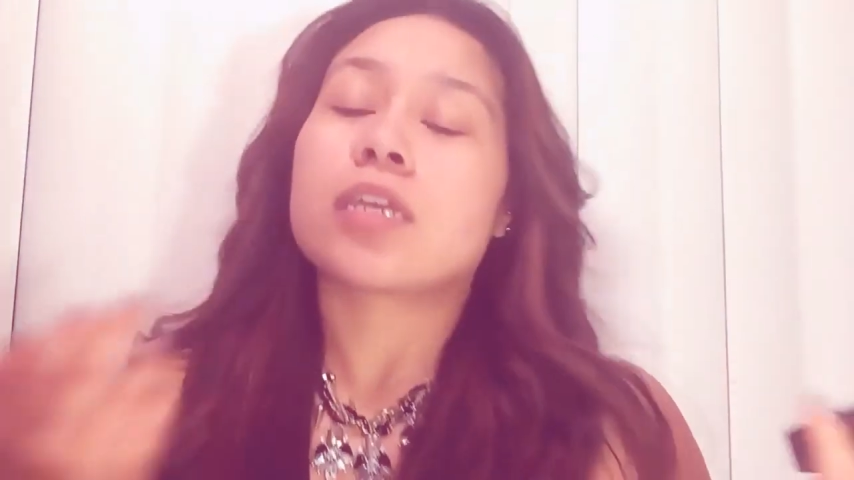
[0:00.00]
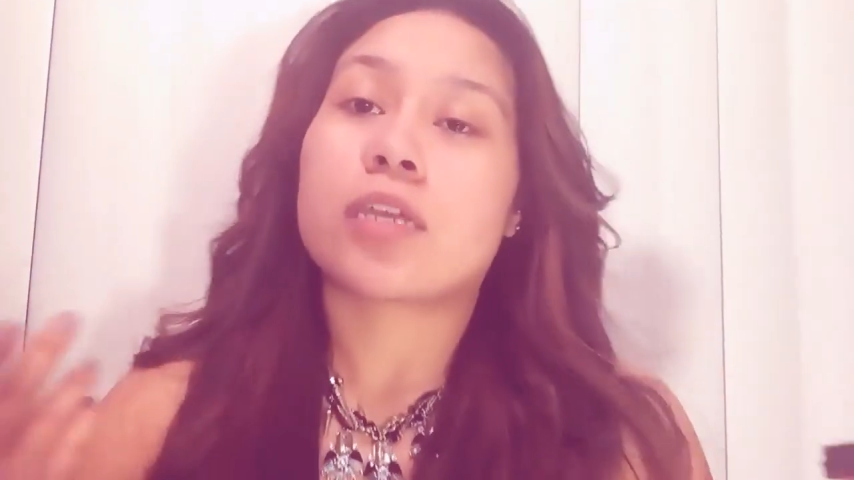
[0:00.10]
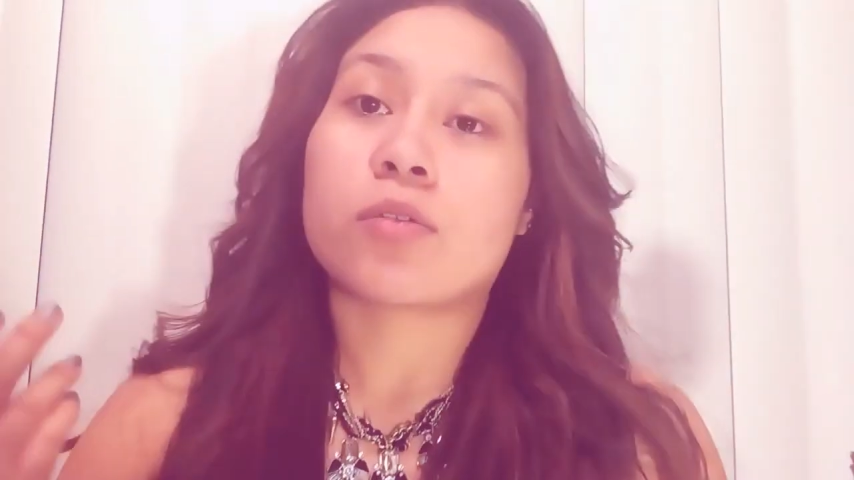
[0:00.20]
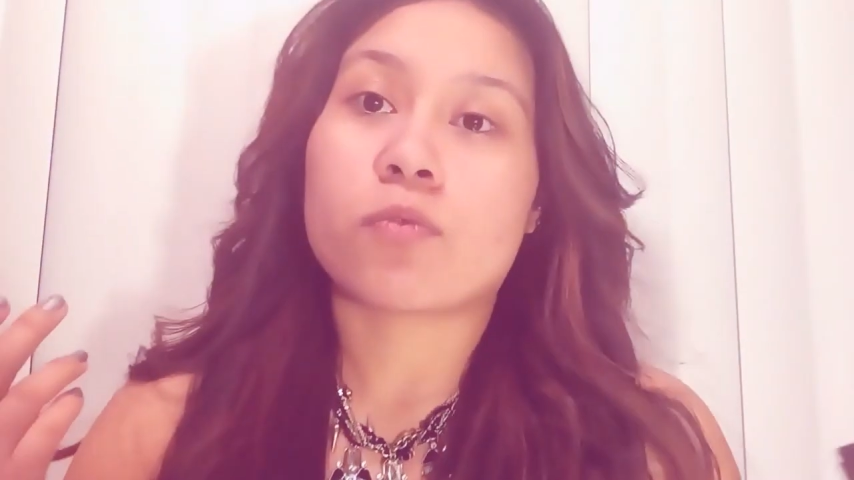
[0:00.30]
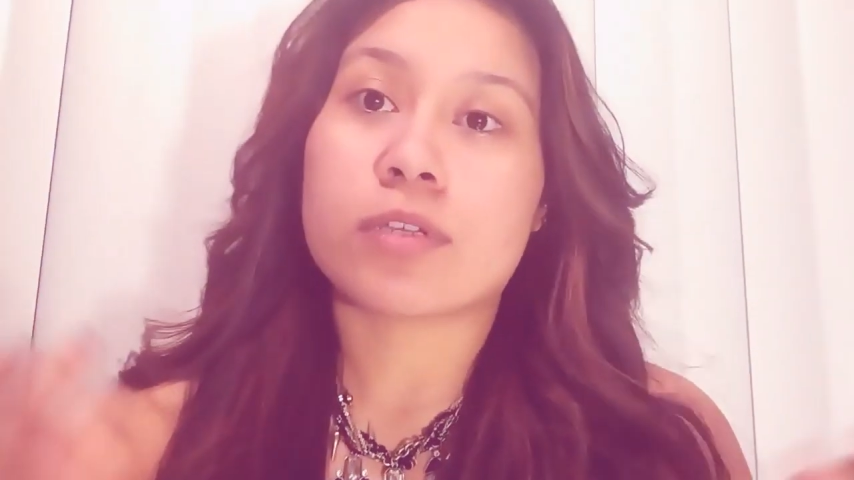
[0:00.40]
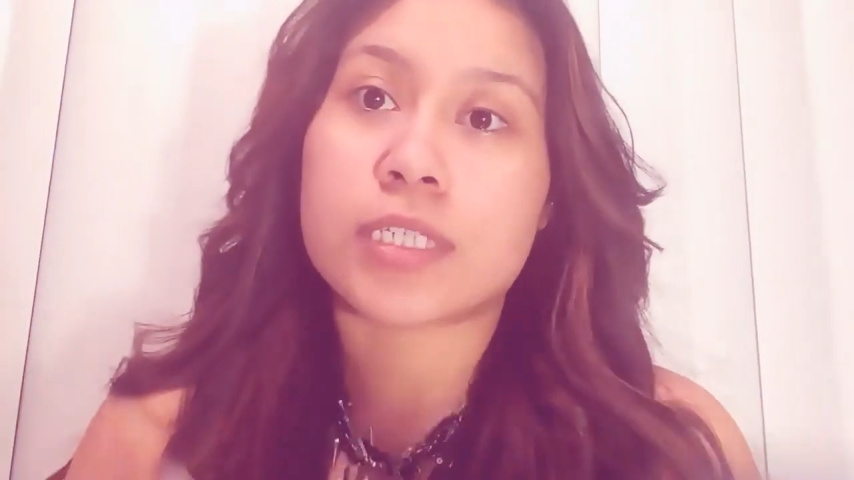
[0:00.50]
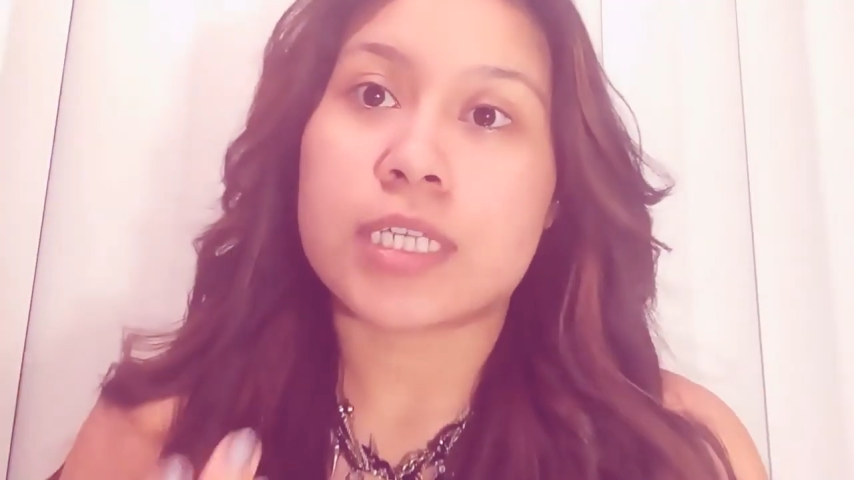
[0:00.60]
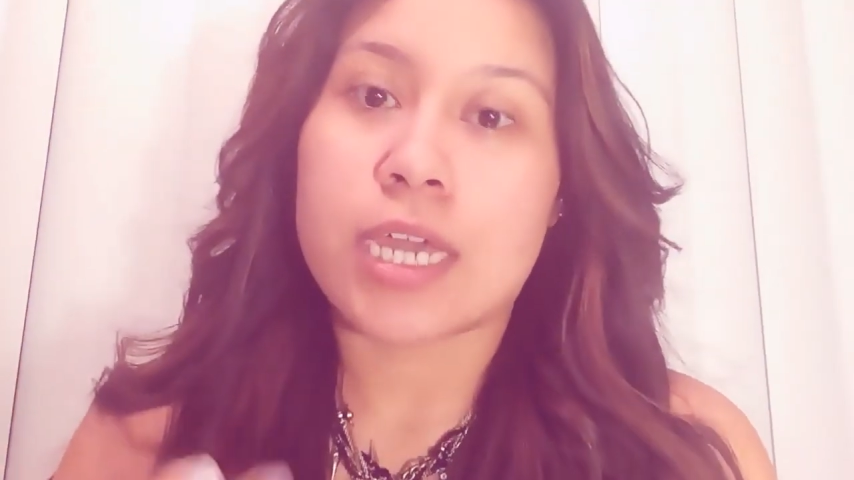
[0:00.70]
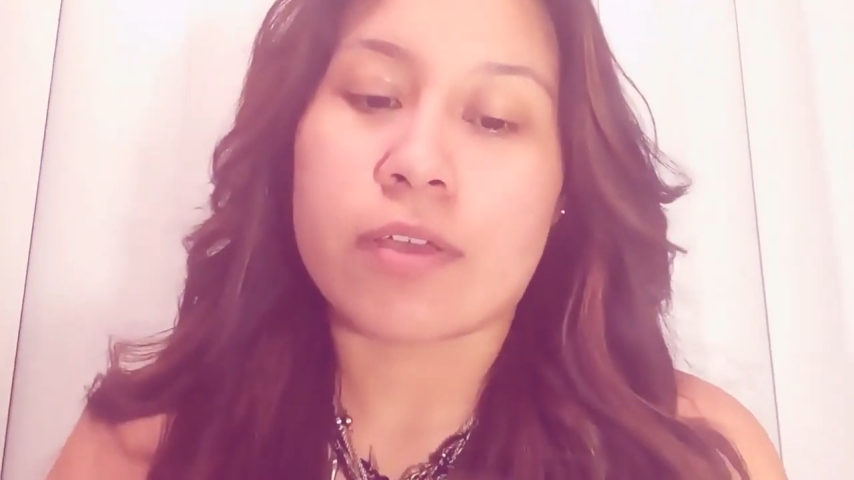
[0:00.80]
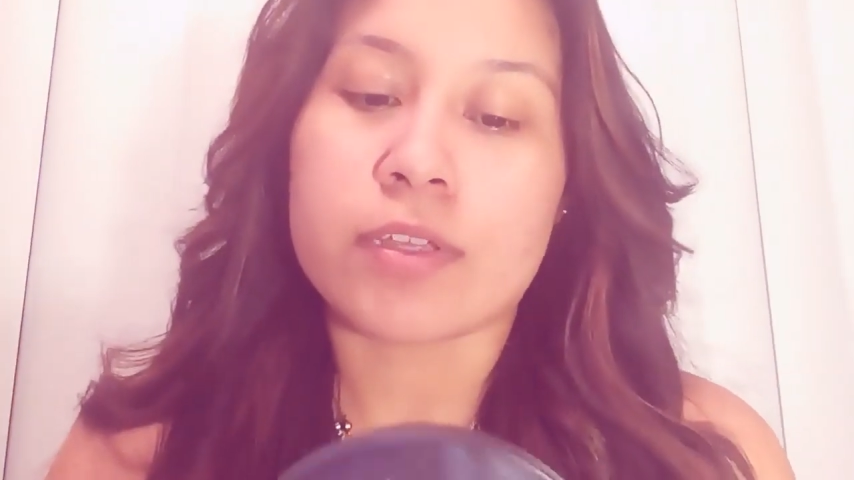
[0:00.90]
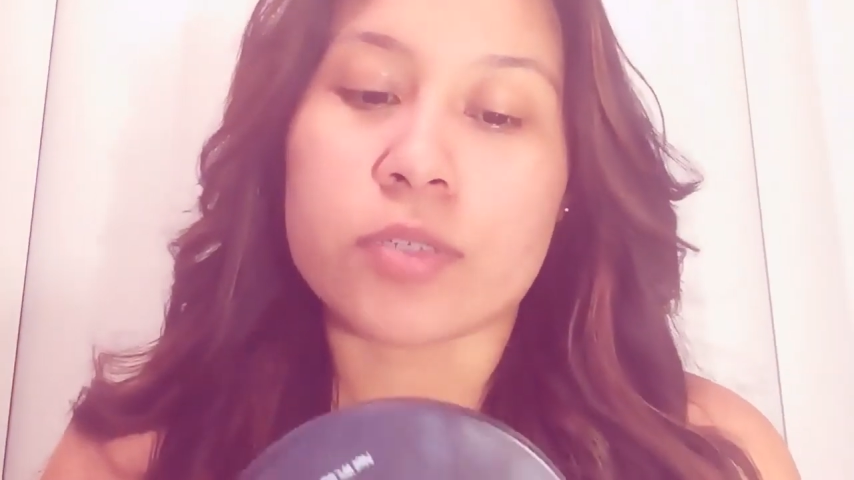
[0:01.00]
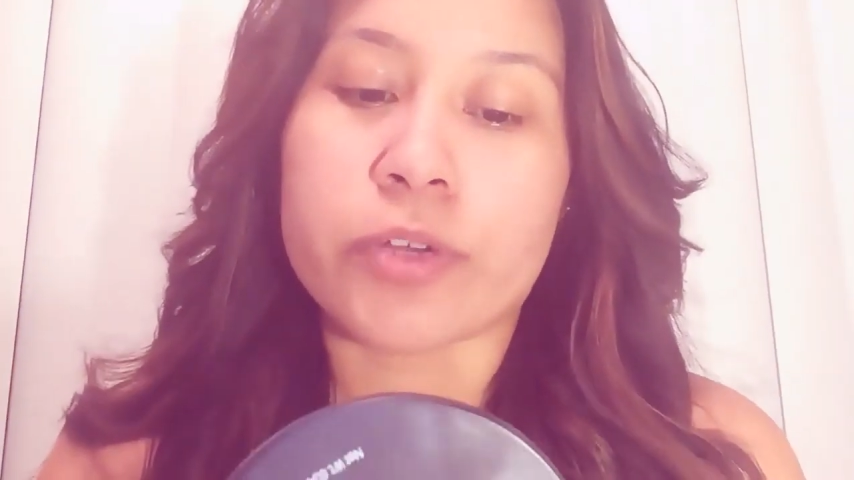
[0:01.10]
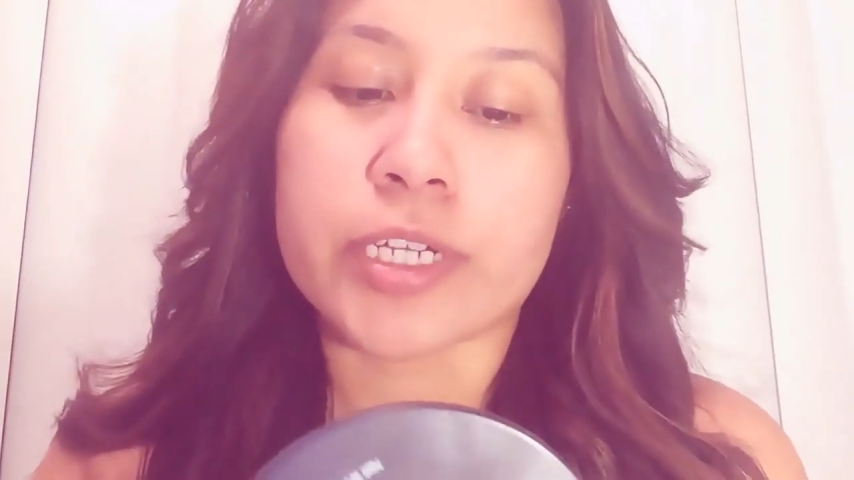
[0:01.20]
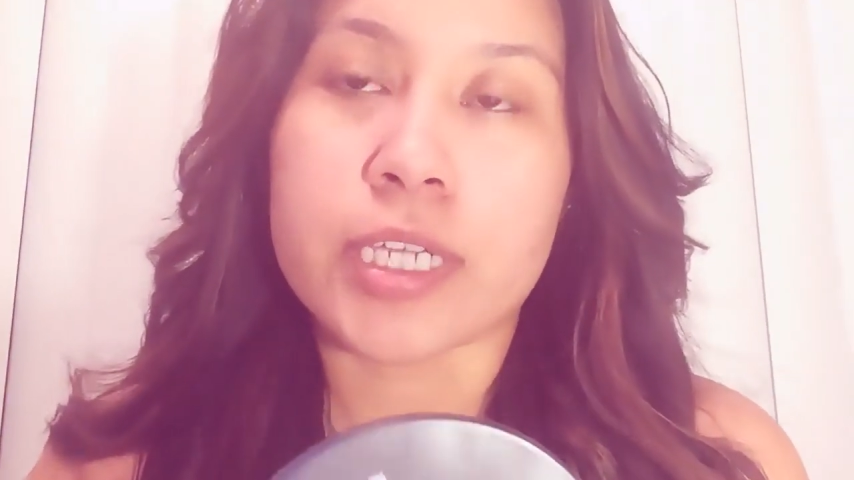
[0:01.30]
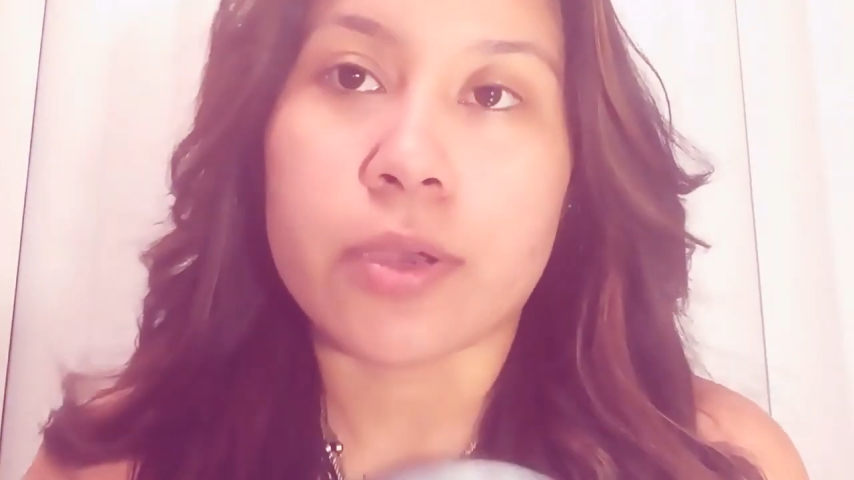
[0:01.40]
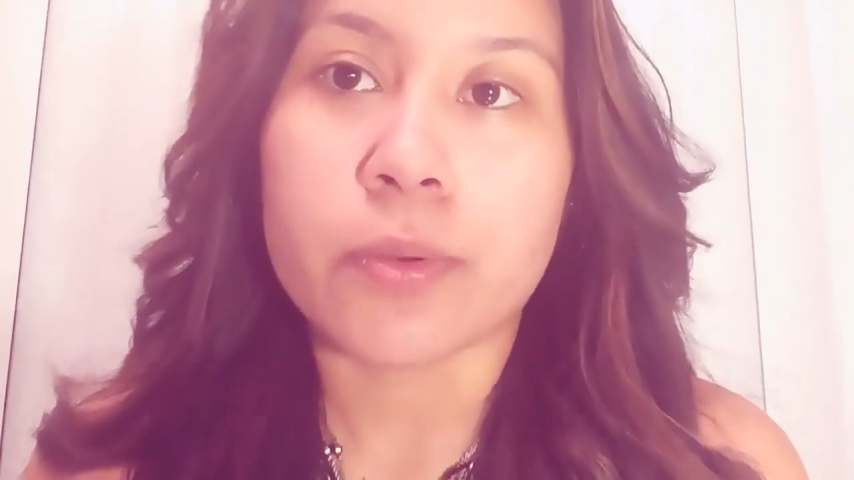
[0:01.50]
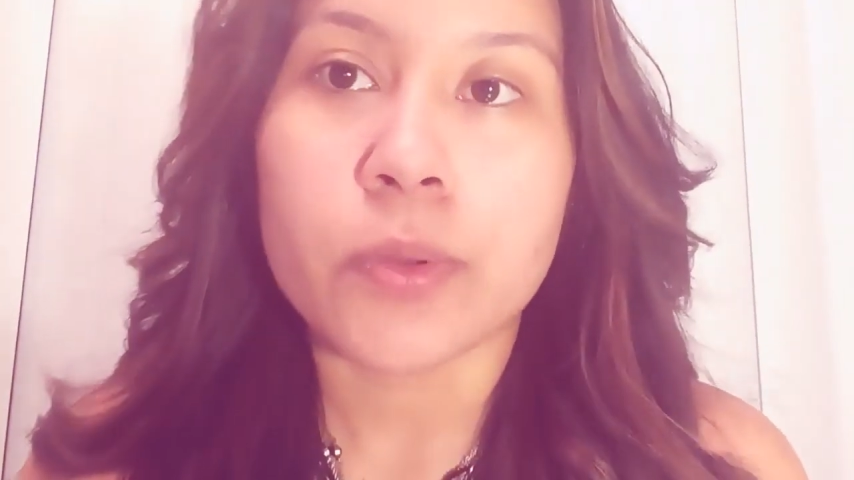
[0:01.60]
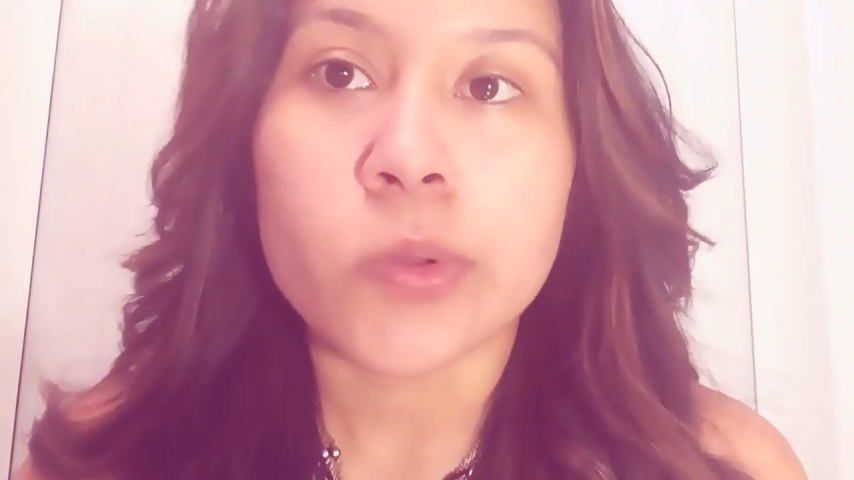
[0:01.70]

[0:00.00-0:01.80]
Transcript: and we'll see how this works out.